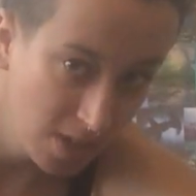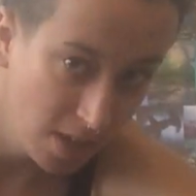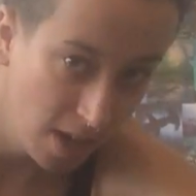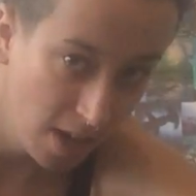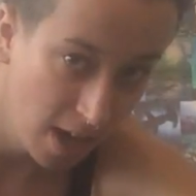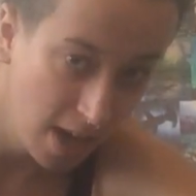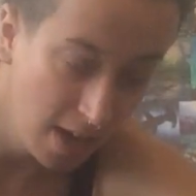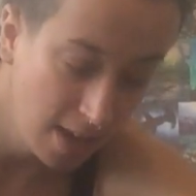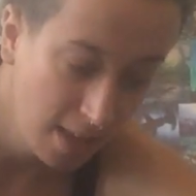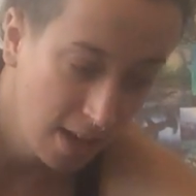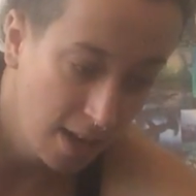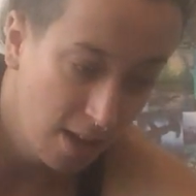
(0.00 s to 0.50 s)

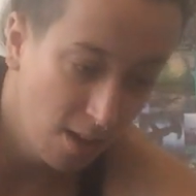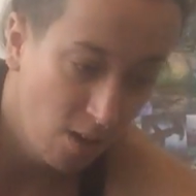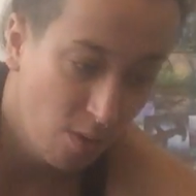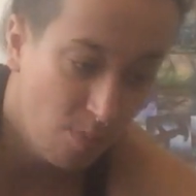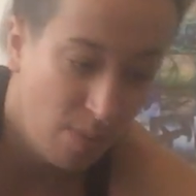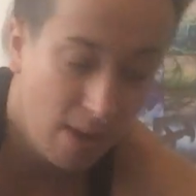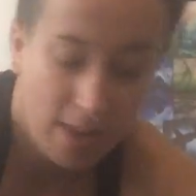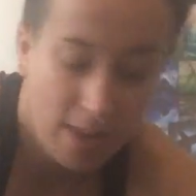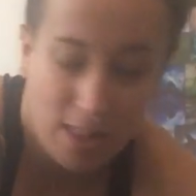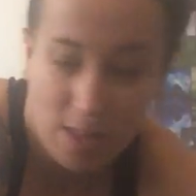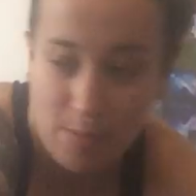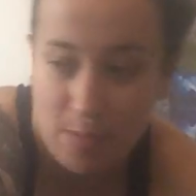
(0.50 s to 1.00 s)
side of the lower
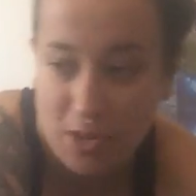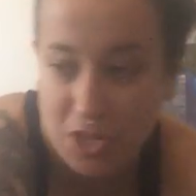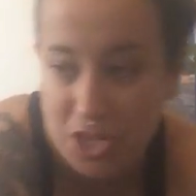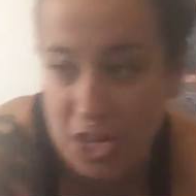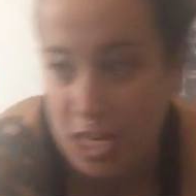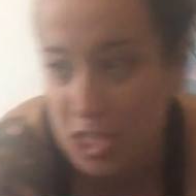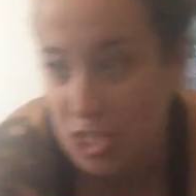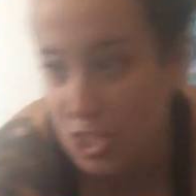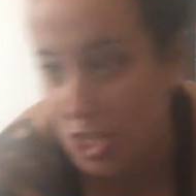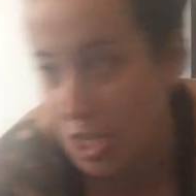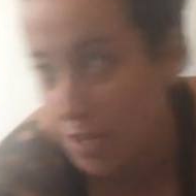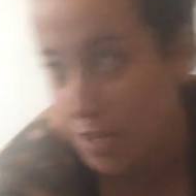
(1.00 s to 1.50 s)
back, then we're
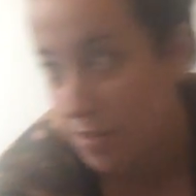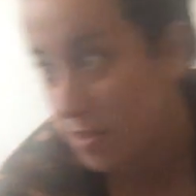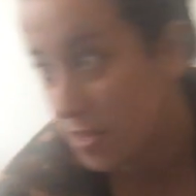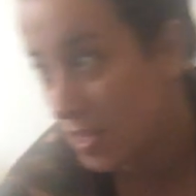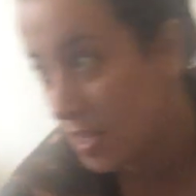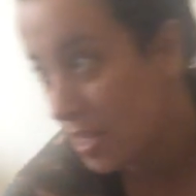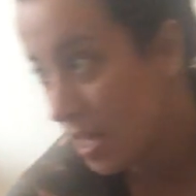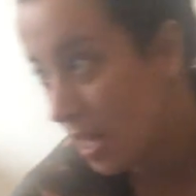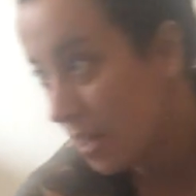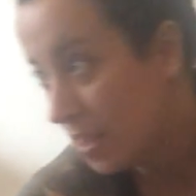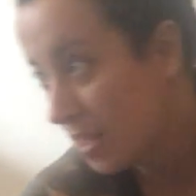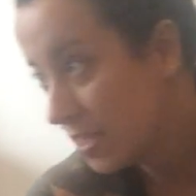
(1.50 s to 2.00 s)
changing over to
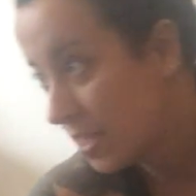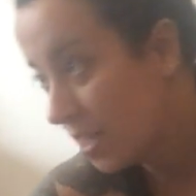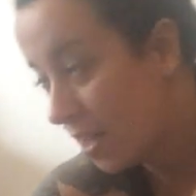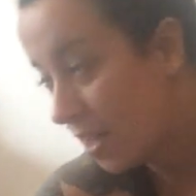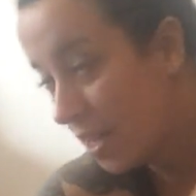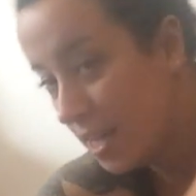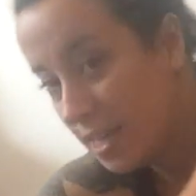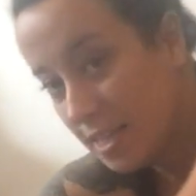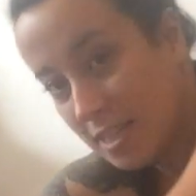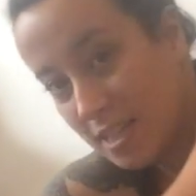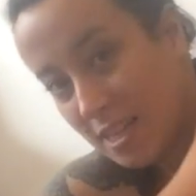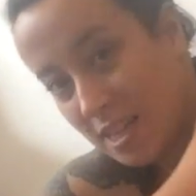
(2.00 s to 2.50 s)
the other
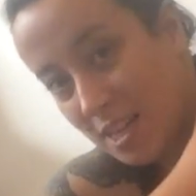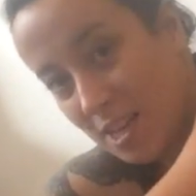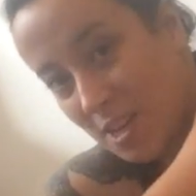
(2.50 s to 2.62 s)
side,